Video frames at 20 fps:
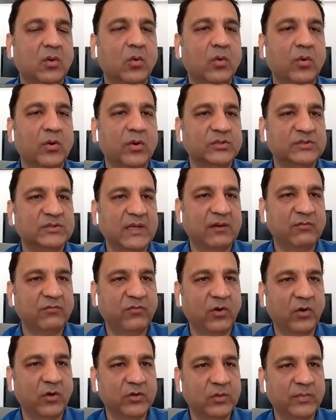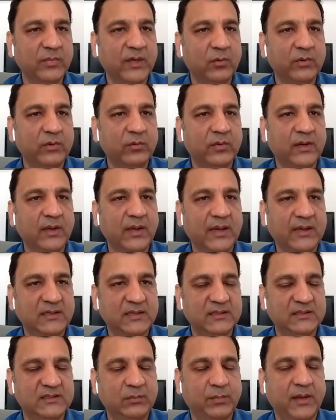orders and volume that we would
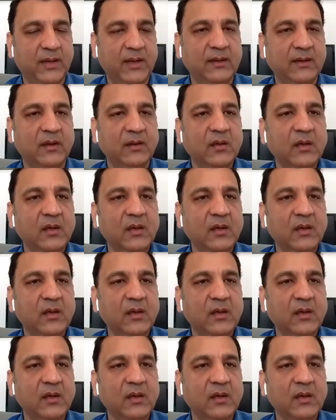anticipate.